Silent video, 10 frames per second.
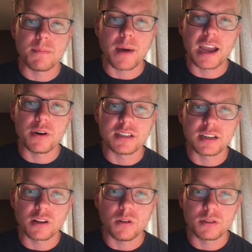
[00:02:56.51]

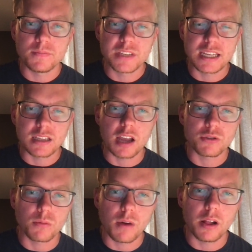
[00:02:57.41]
bioidentical
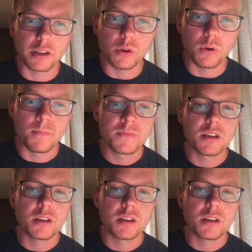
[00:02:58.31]
testosterone molecule,